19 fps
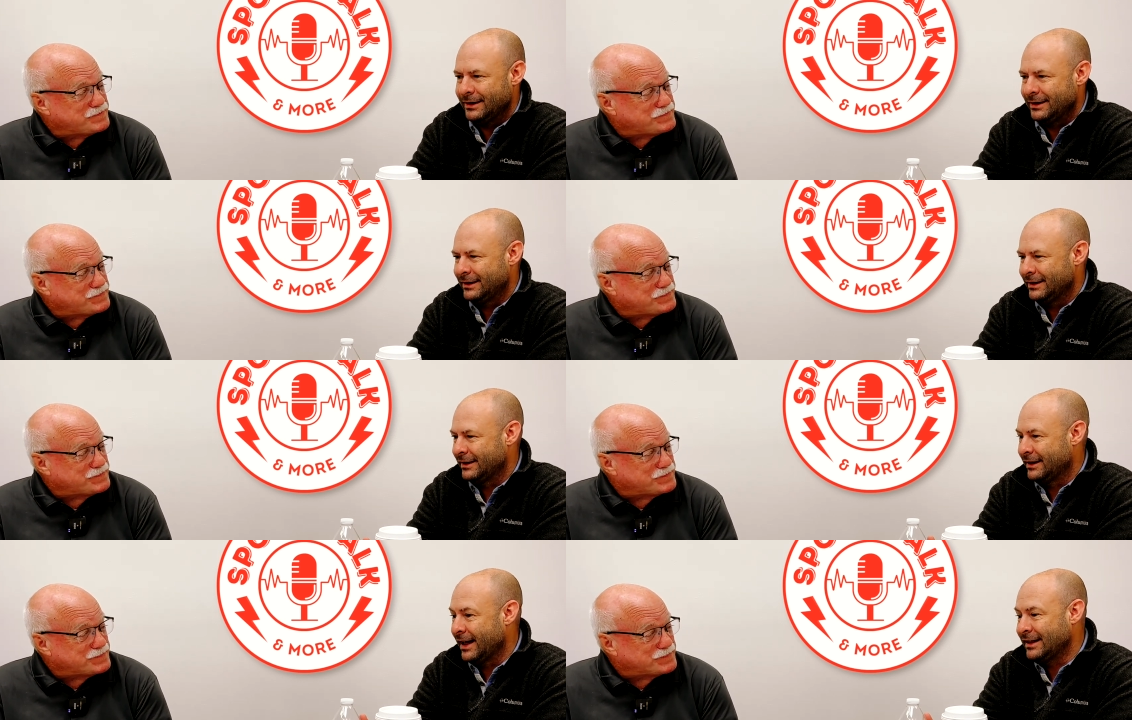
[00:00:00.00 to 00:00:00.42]

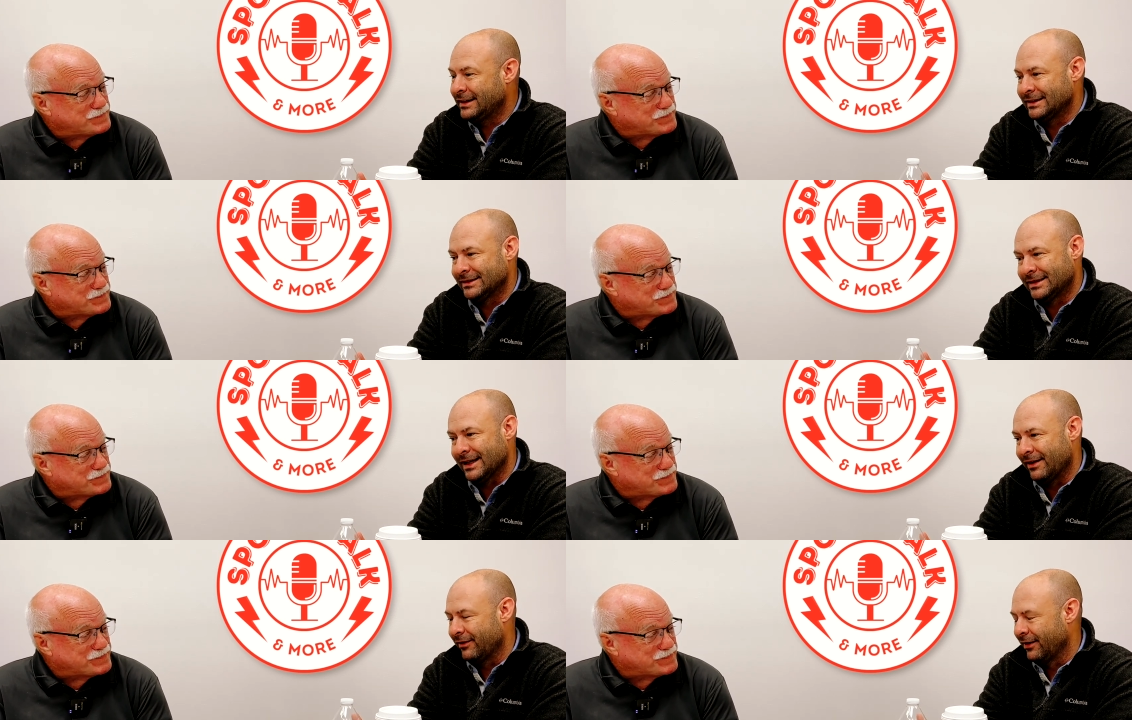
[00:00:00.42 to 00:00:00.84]
Speaker 1: they just
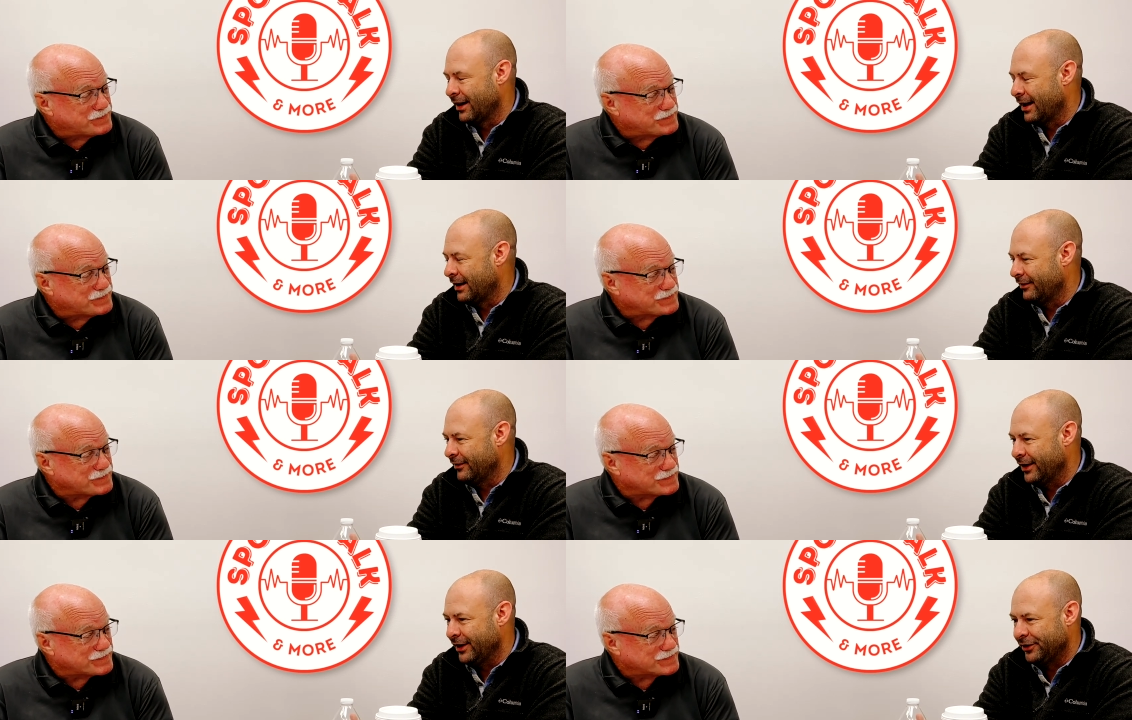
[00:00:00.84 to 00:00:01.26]
have a lot
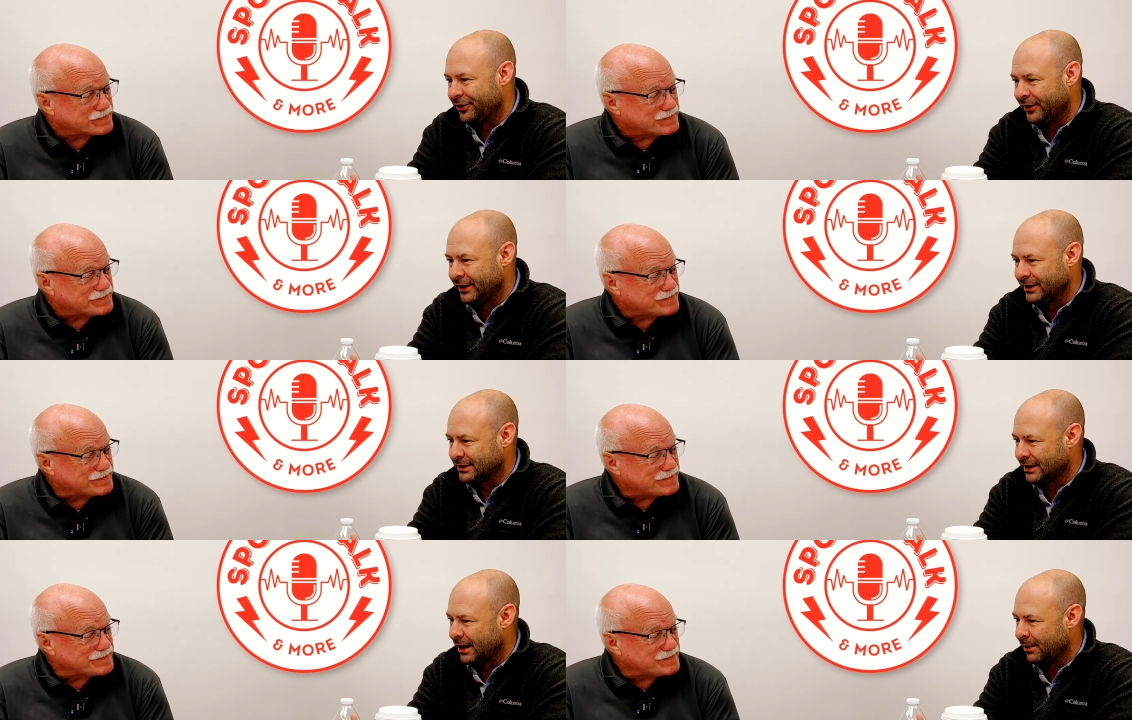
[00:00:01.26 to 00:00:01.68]
of
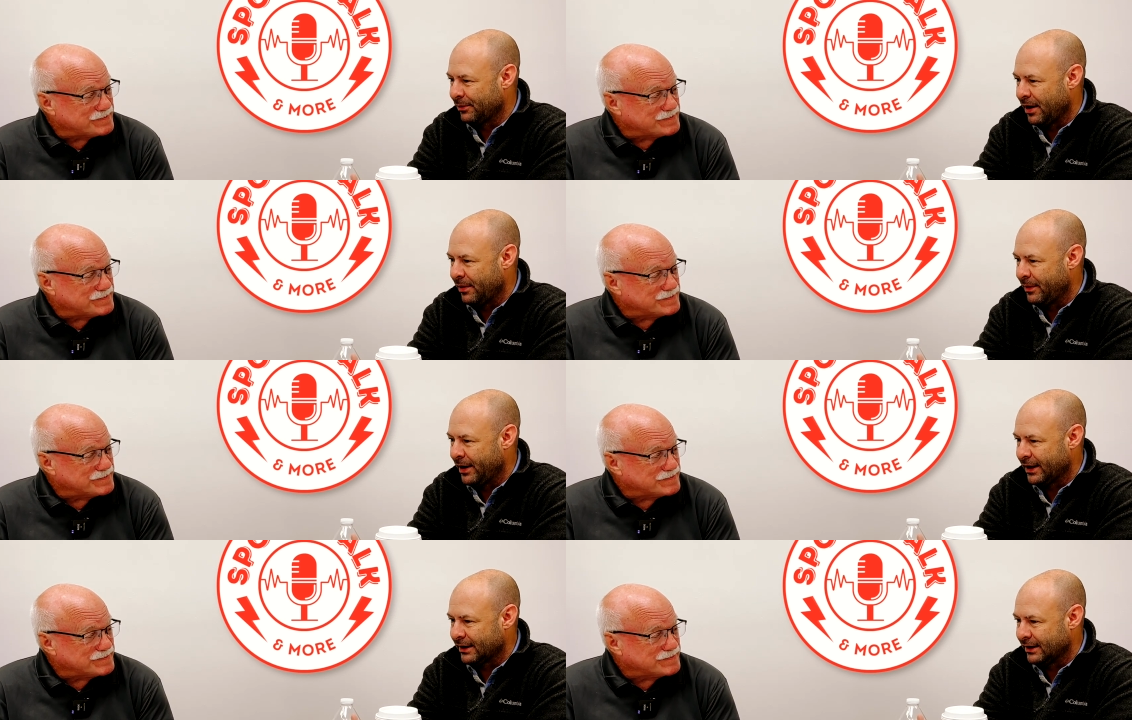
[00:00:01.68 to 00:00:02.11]
injuries, and I'm not
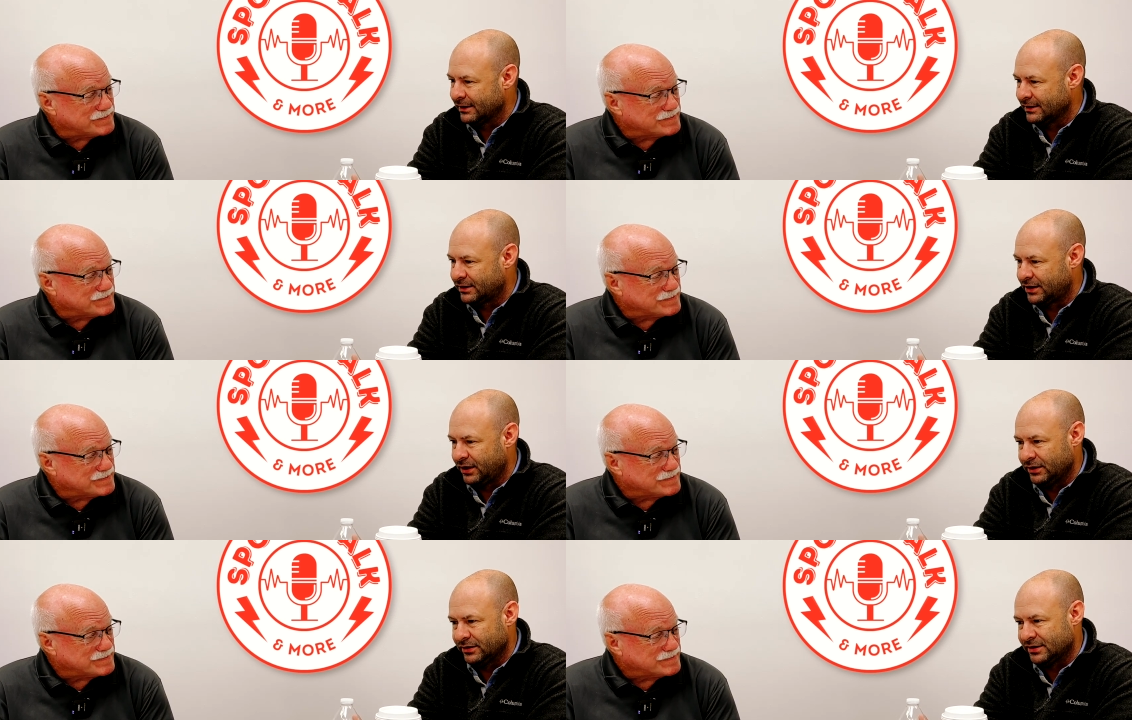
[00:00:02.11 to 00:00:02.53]
making
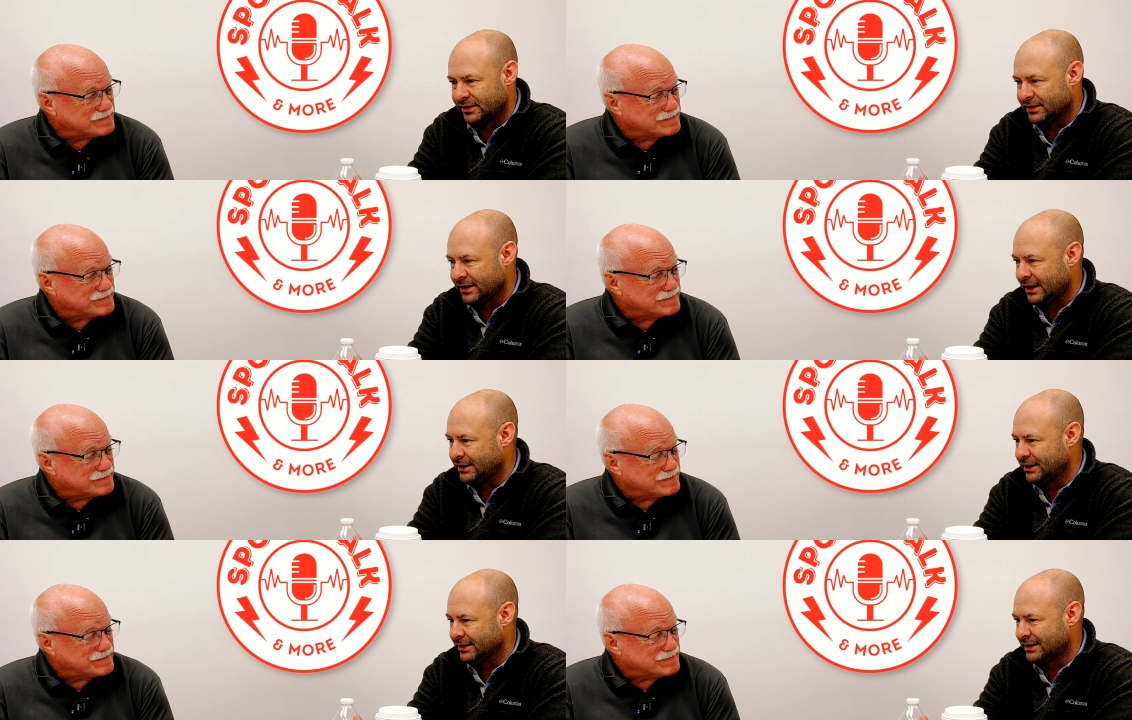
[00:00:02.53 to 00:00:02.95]
excuses. They
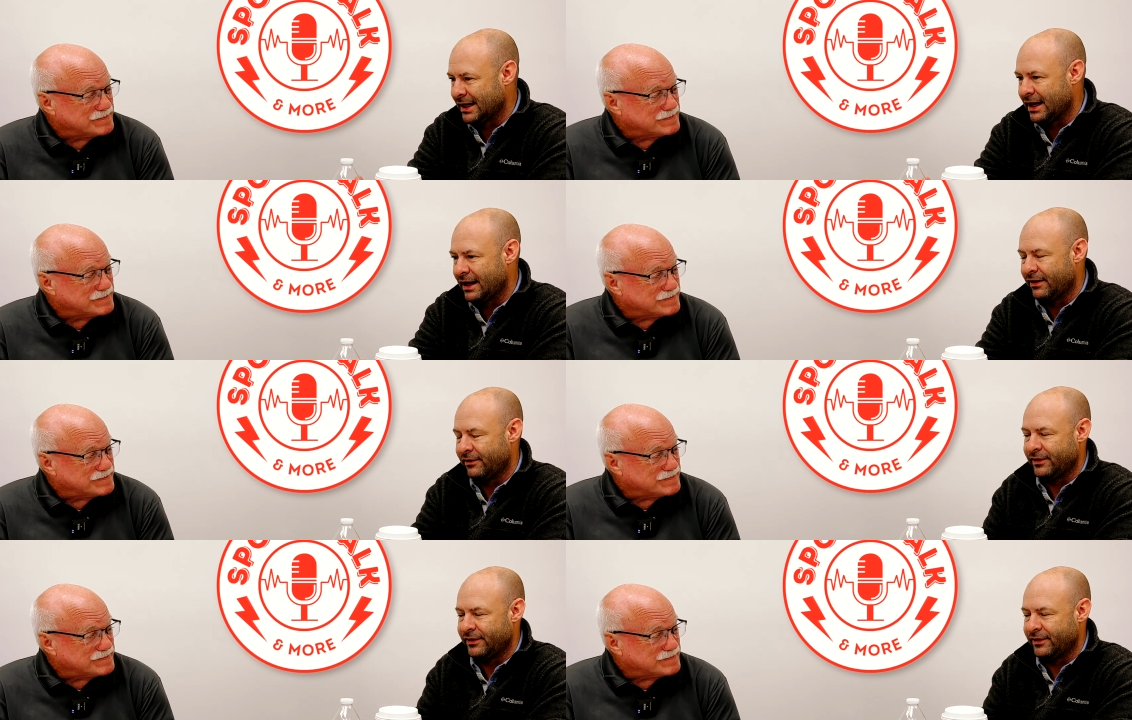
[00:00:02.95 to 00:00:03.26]
just have